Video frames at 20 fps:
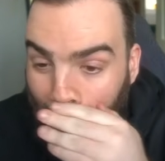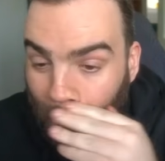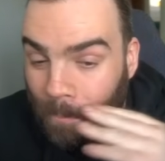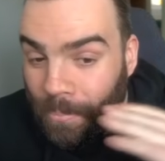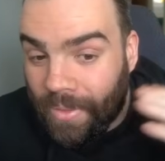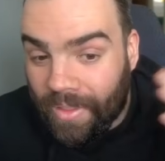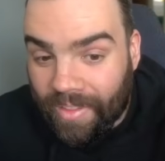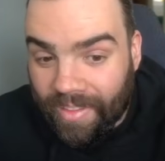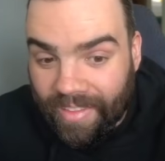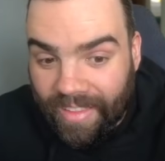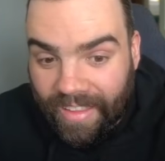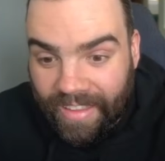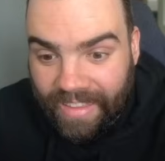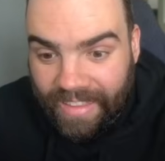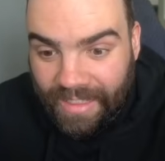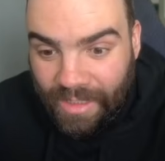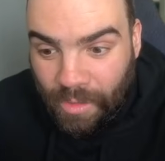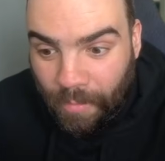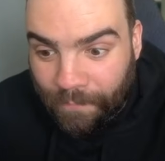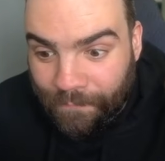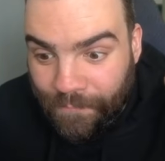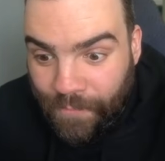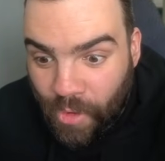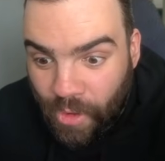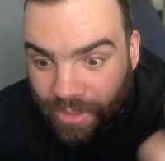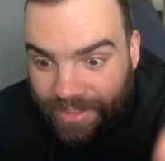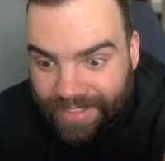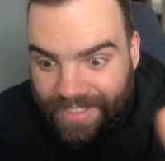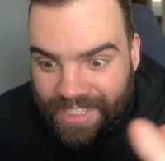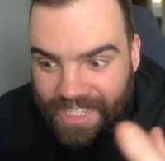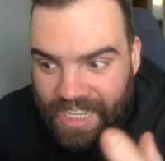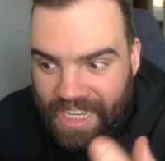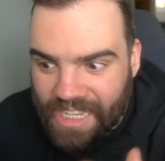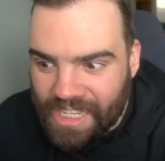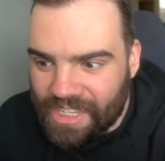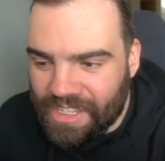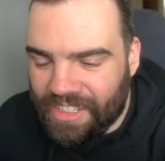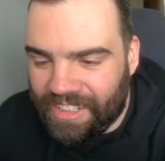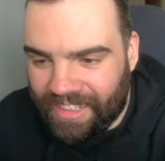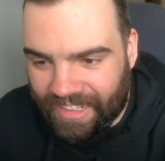This is like your first
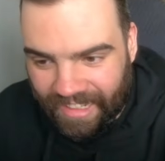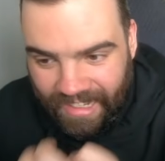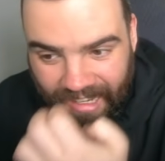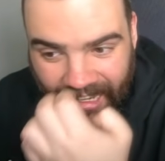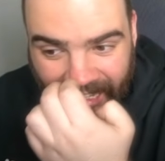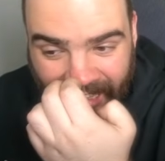suggestion.